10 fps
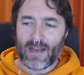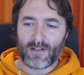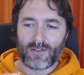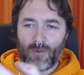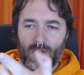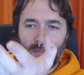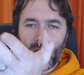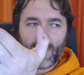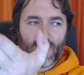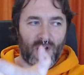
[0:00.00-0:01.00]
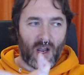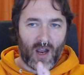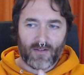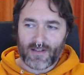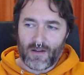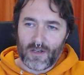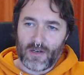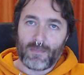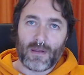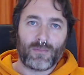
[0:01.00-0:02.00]
so the microphone curves down in a
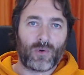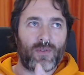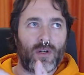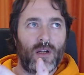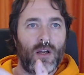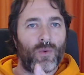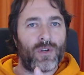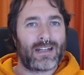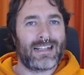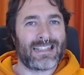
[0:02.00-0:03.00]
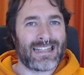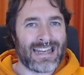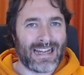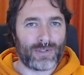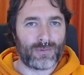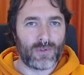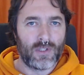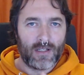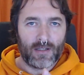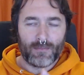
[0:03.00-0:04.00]
bit more of a, what I class a natural
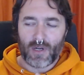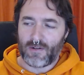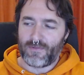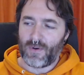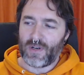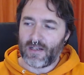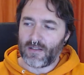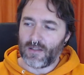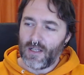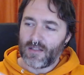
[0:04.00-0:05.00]
microphone angle.